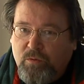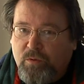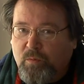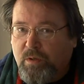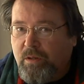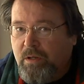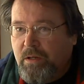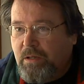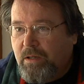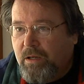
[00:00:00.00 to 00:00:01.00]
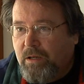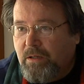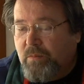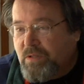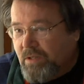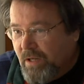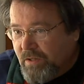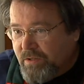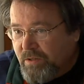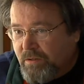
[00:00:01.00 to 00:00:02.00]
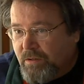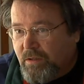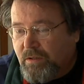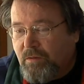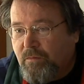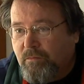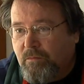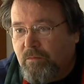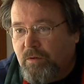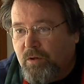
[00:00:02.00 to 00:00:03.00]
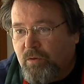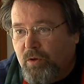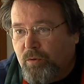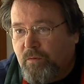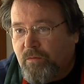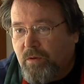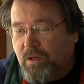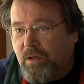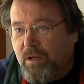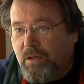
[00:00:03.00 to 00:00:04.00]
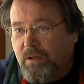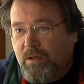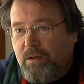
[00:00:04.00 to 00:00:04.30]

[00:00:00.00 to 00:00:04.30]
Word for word: You were with uh, Ibsen Nelson, and you know, noted for the uh,